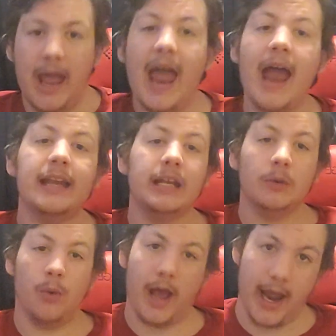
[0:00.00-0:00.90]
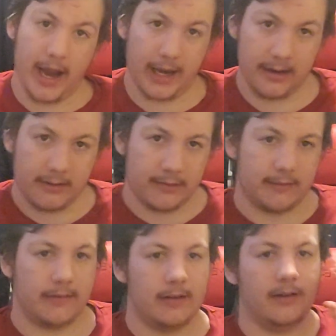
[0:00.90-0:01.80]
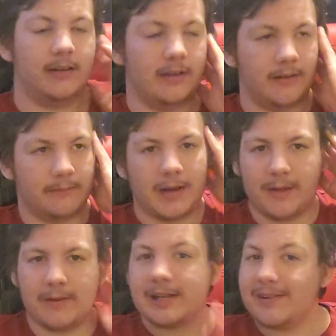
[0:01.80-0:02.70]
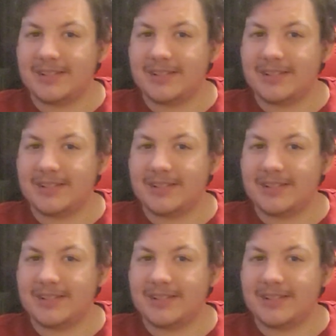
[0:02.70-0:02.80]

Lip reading: Anyway, by the way, go